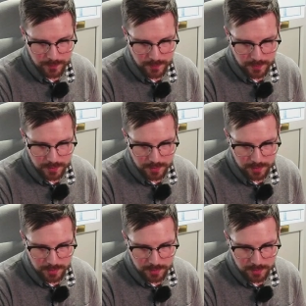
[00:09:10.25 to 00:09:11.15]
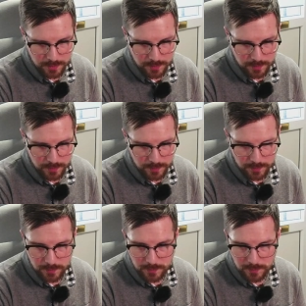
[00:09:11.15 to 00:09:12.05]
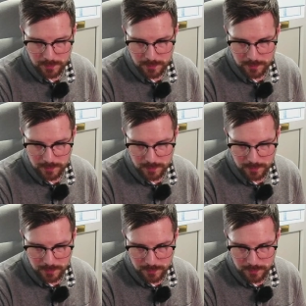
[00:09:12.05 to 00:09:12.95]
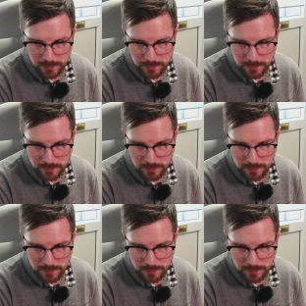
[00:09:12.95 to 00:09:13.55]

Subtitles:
[no speech]